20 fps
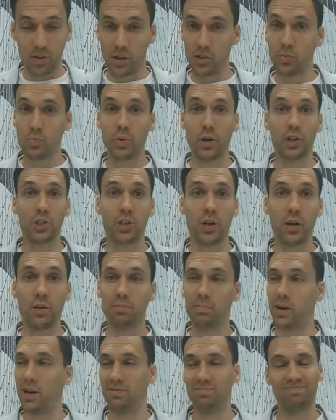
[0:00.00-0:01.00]
So it's
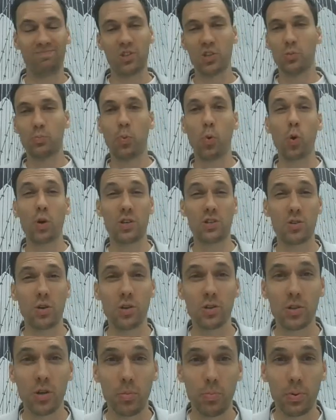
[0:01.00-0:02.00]
pressure, but sport is
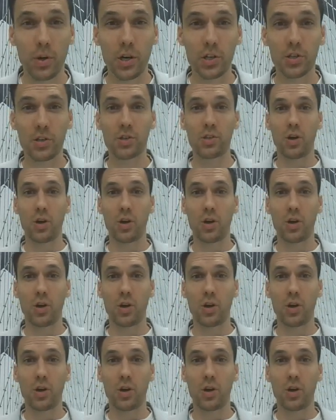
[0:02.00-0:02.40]
also pressure.